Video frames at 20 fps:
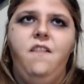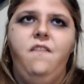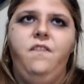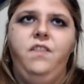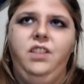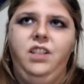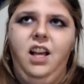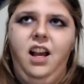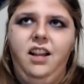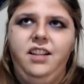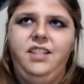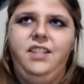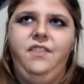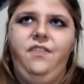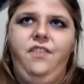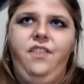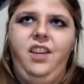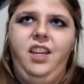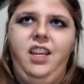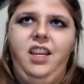
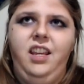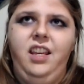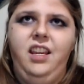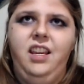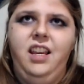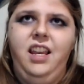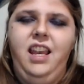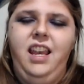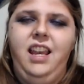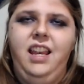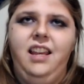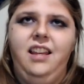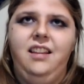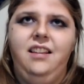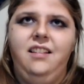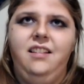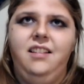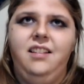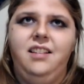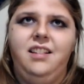philosophy
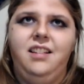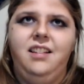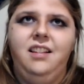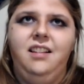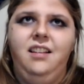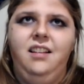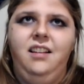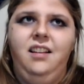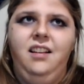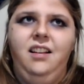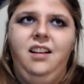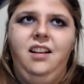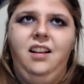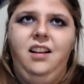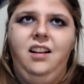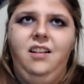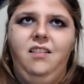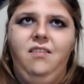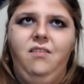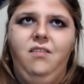and
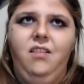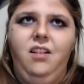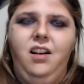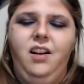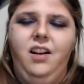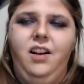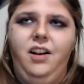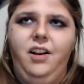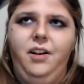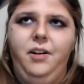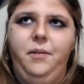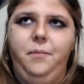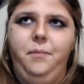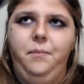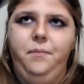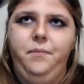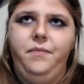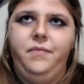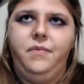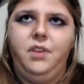
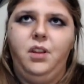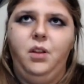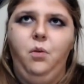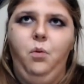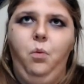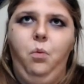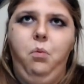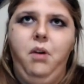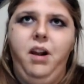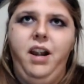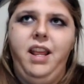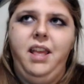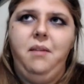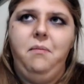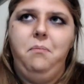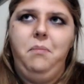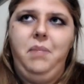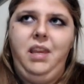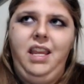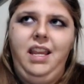um, what
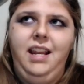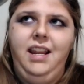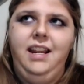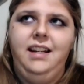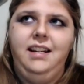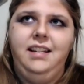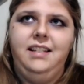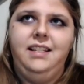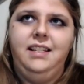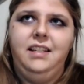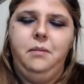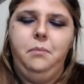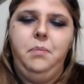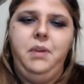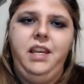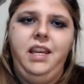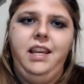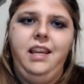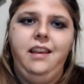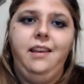it means to
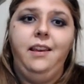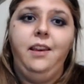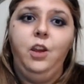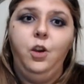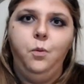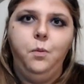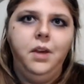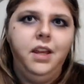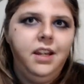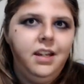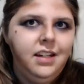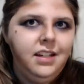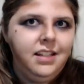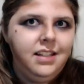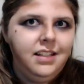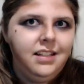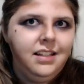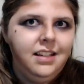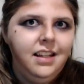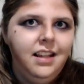be human
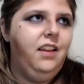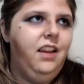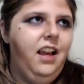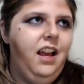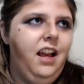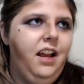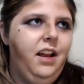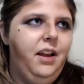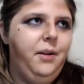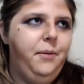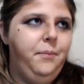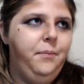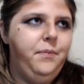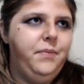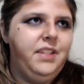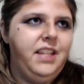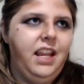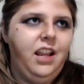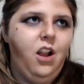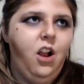um,
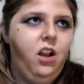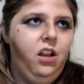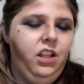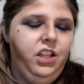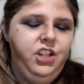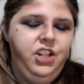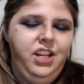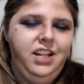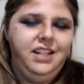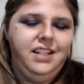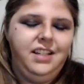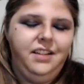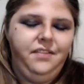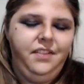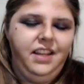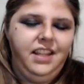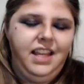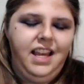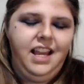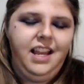psychology and stuff
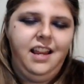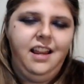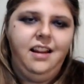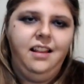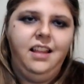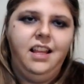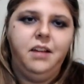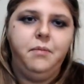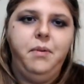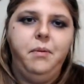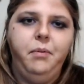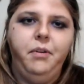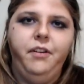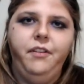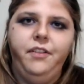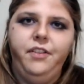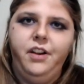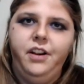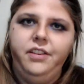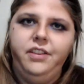like that. And a lot of people
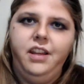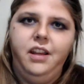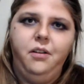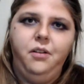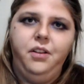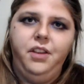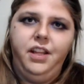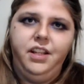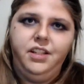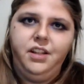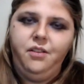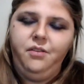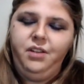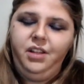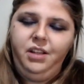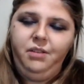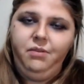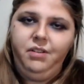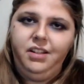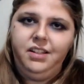have thought that, oh, that's not
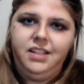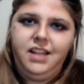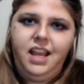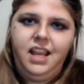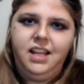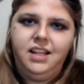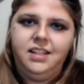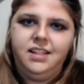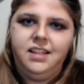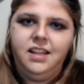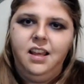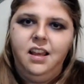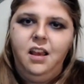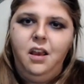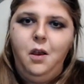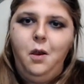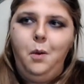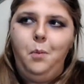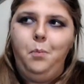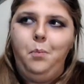really real science.
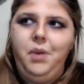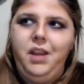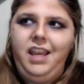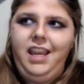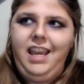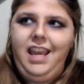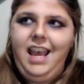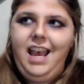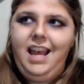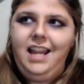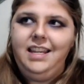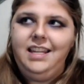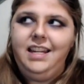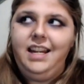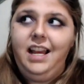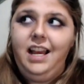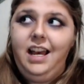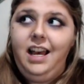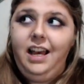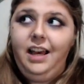But he ended
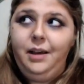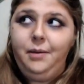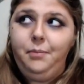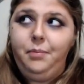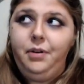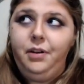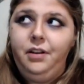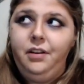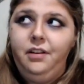up